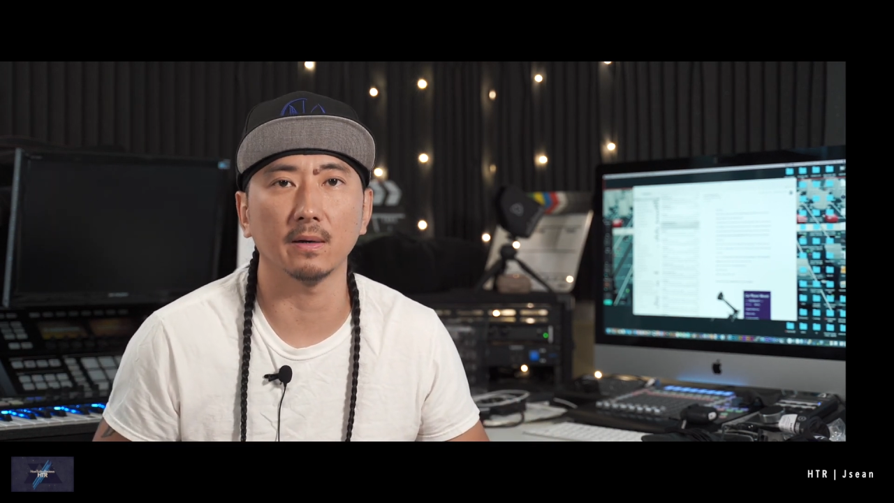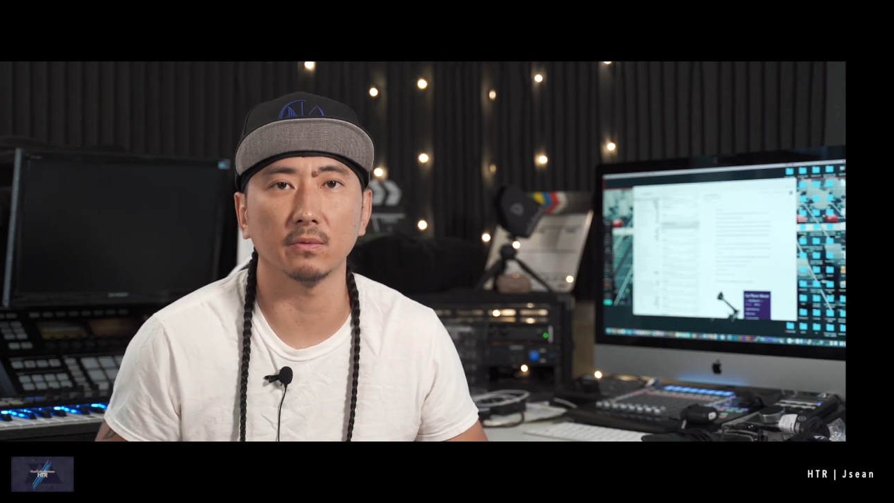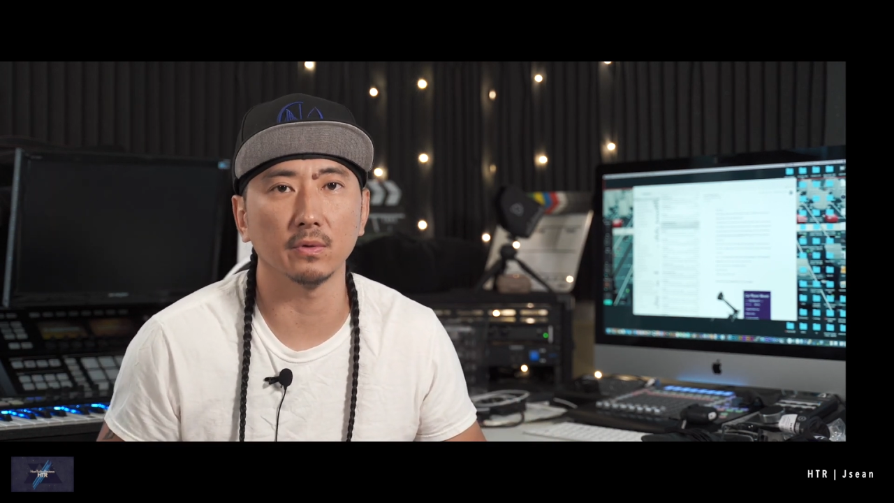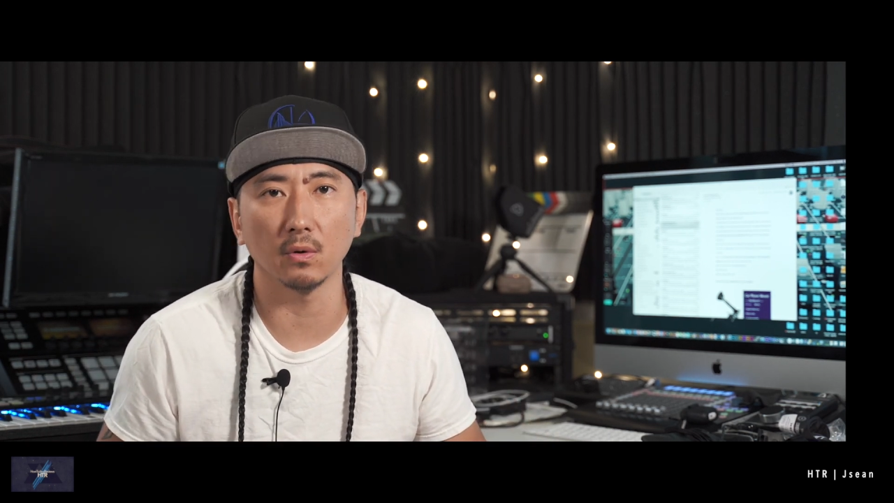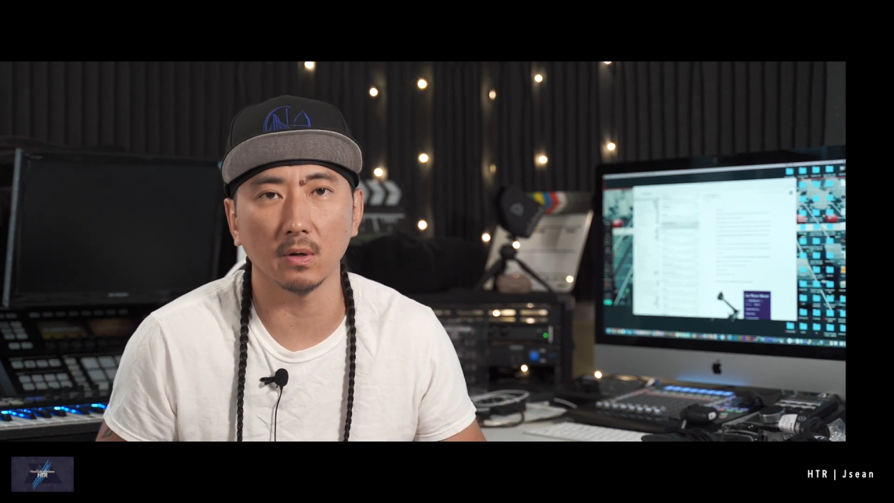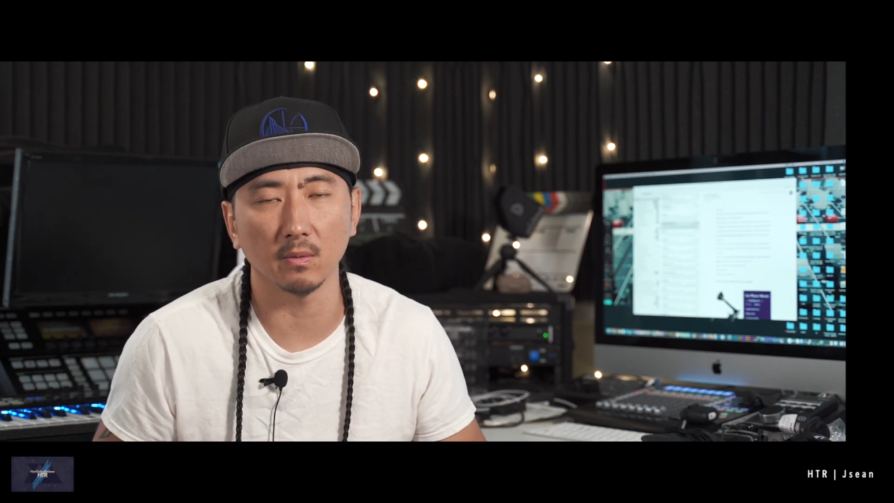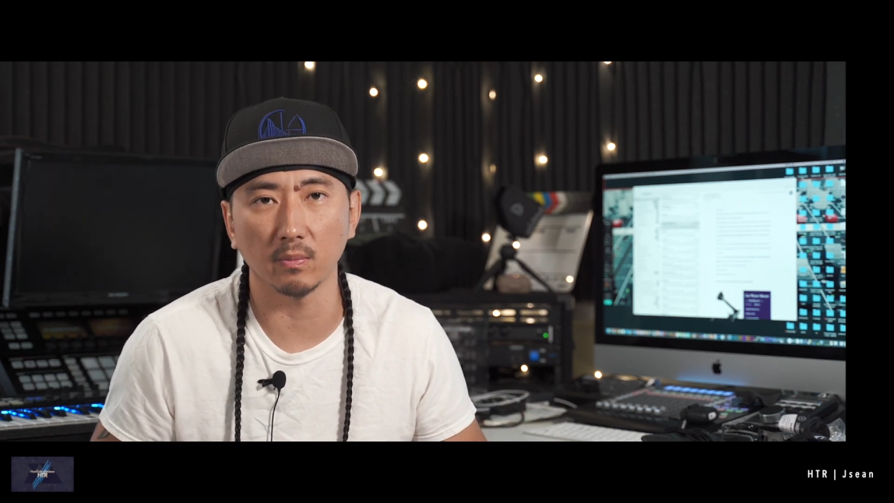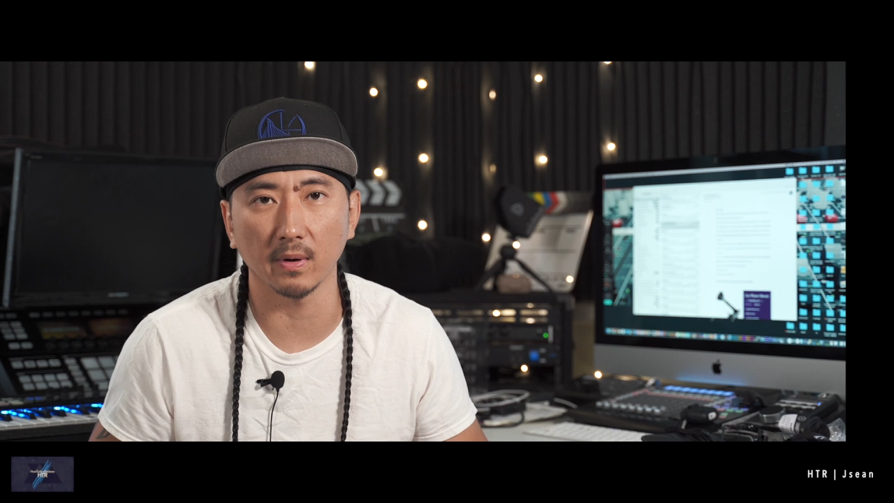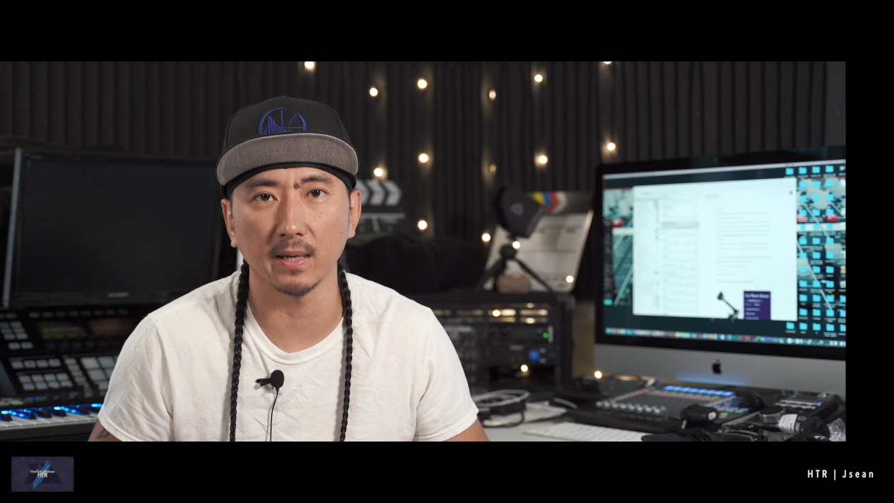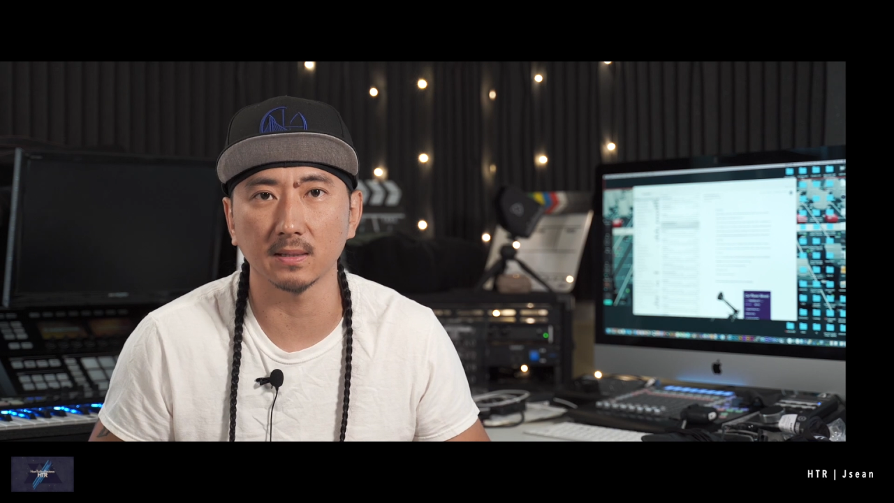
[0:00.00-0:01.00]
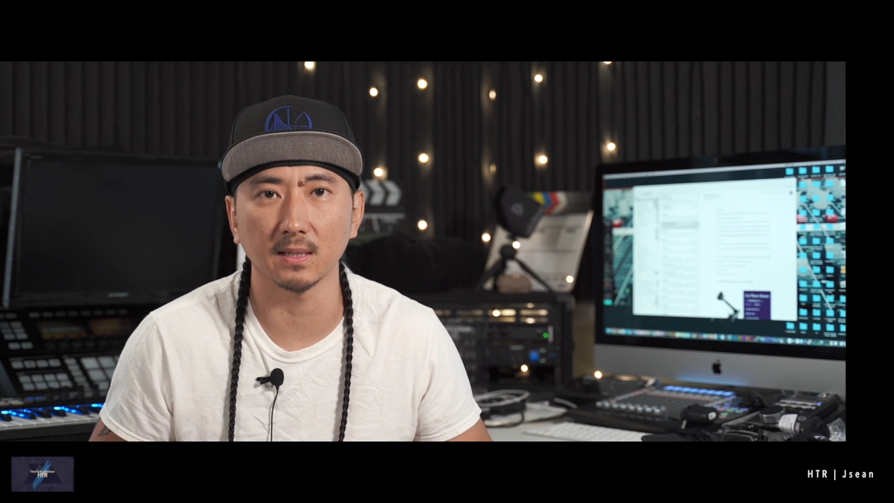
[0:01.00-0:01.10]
I don't know other brands,